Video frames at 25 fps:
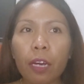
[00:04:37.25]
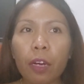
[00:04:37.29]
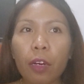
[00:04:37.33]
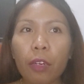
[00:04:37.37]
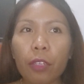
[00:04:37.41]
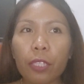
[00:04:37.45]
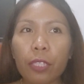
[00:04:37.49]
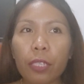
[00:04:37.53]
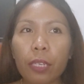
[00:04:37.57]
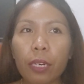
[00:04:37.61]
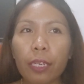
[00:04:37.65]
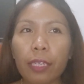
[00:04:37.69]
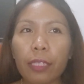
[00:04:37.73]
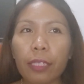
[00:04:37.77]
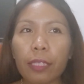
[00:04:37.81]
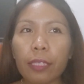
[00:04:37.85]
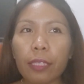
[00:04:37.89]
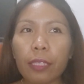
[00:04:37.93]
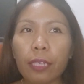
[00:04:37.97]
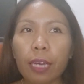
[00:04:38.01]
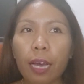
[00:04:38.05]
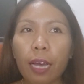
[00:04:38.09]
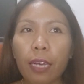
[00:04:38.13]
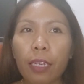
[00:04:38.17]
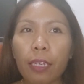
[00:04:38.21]
on
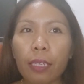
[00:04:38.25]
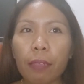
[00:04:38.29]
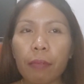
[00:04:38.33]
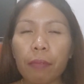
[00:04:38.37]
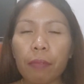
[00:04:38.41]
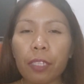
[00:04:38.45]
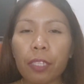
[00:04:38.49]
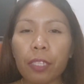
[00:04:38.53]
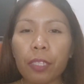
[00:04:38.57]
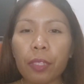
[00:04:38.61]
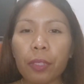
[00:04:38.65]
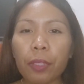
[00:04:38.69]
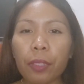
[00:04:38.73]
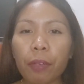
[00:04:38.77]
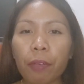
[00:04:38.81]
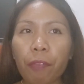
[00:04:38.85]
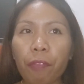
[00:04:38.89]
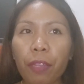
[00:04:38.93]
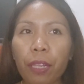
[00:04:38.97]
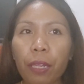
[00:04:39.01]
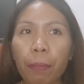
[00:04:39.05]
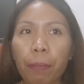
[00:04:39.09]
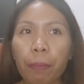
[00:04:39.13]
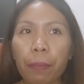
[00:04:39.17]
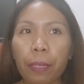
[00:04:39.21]
selected items to the
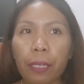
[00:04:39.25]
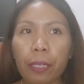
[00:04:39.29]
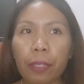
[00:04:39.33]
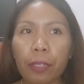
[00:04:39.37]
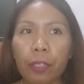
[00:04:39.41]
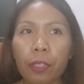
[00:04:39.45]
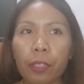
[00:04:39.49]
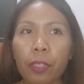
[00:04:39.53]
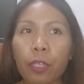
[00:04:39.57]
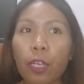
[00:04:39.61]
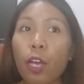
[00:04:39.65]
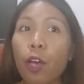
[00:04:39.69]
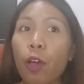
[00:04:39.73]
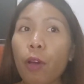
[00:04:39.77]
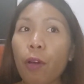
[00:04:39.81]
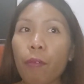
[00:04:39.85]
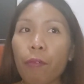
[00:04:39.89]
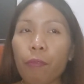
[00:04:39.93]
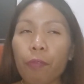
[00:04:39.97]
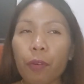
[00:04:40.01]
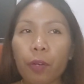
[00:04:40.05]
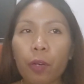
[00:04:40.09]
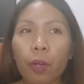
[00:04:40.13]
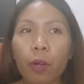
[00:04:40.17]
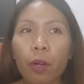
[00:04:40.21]
Philippines
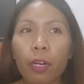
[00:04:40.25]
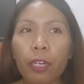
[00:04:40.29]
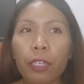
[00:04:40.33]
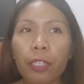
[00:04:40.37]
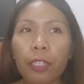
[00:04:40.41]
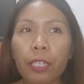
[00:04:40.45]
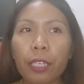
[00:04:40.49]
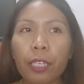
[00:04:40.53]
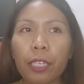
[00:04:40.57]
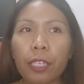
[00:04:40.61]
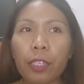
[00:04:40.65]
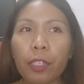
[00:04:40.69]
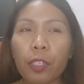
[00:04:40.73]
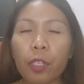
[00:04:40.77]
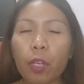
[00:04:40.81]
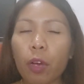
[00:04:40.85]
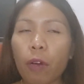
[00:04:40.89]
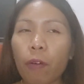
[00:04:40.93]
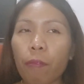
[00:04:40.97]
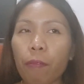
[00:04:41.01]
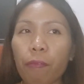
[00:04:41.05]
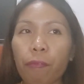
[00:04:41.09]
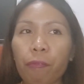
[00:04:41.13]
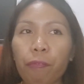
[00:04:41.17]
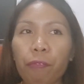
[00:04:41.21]
for orders
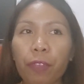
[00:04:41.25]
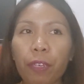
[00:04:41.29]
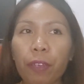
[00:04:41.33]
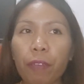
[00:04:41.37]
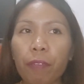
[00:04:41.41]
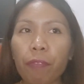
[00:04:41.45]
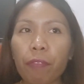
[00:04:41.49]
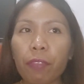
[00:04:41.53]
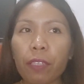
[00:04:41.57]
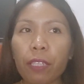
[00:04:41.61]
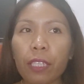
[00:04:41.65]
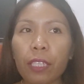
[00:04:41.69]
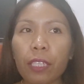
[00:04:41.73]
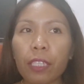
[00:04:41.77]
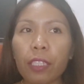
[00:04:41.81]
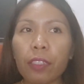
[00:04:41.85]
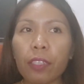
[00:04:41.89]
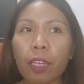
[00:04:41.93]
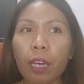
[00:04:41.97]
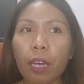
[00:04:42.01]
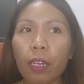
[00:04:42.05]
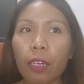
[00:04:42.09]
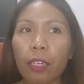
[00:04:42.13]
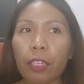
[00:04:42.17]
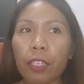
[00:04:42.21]
of $50
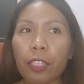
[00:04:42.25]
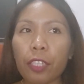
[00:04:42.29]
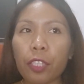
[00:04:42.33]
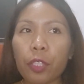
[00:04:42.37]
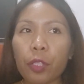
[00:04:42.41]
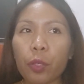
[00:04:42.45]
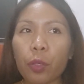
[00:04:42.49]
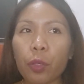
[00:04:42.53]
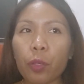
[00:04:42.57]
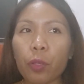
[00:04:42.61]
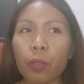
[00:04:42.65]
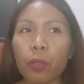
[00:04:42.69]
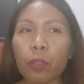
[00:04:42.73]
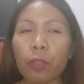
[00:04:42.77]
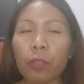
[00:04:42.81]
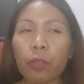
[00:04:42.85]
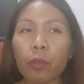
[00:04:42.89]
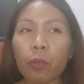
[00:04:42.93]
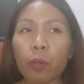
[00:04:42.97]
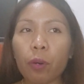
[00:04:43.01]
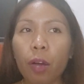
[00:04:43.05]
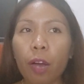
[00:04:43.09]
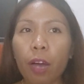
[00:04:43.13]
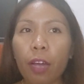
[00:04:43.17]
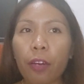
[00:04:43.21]
to
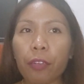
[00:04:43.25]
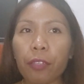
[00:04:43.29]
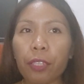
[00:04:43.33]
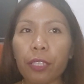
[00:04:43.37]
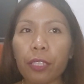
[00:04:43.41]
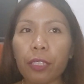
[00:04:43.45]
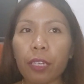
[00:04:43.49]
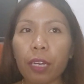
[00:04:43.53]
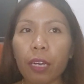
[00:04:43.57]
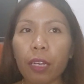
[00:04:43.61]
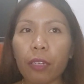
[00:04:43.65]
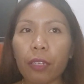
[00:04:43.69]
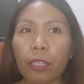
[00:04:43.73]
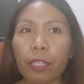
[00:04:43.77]
$200.